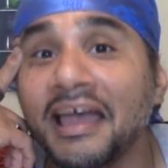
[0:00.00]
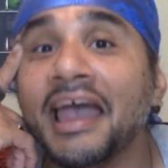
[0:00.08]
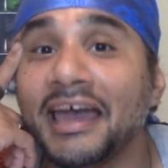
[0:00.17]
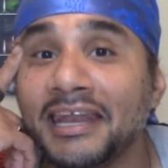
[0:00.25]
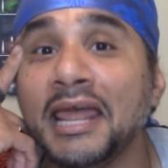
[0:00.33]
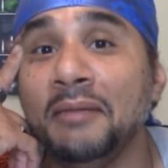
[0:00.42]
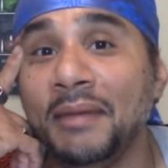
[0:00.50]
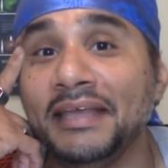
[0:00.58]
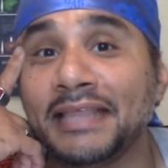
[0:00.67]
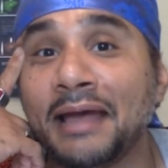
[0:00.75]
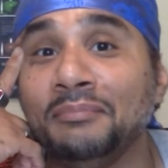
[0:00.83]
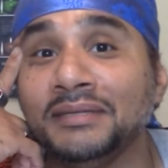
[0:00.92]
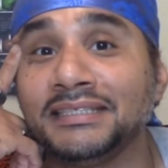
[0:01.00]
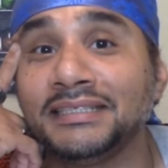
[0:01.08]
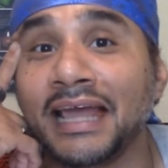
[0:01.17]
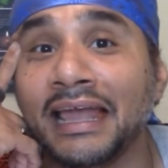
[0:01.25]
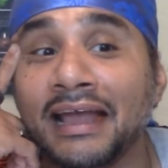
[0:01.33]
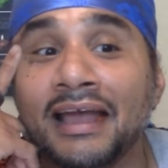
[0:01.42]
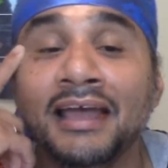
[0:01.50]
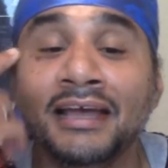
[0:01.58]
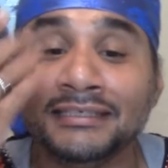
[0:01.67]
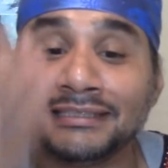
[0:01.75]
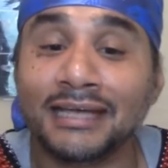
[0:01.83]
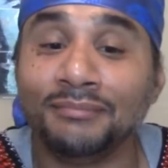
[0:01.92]
And they make that mistake.
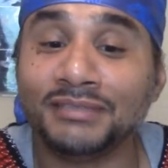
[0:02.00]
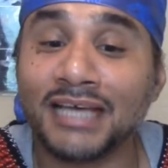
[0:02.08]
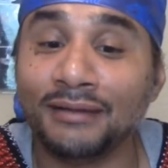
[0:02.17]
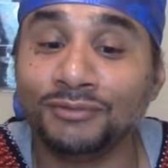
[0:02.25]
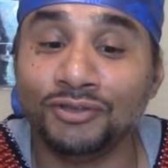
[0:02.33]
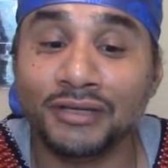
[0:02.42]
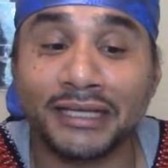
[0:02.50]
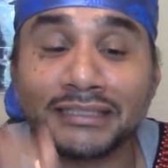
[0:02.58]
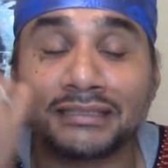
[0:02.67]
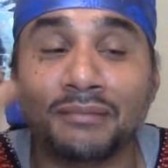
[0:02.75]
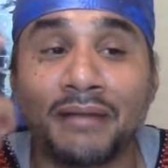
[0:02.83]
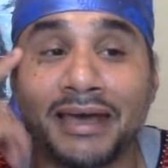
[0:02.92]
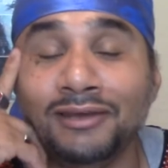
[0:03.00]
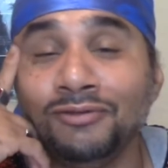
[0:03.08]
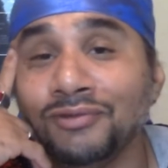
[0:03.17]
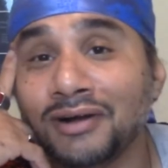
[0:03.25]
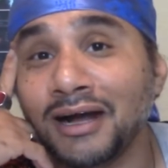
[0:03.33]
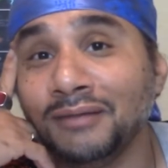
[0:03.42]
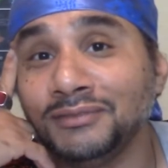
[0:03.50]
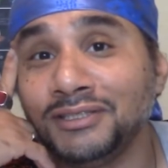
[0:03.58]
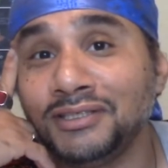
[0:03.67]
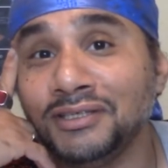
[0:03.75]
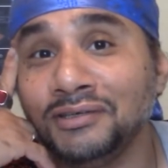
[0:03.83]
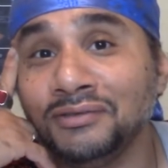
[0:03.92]
Sometimes you get somebody who comes
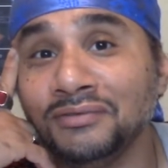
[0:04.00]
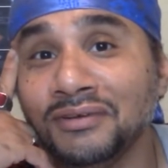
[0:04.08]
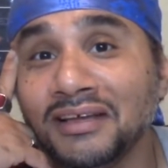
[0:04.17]
to you,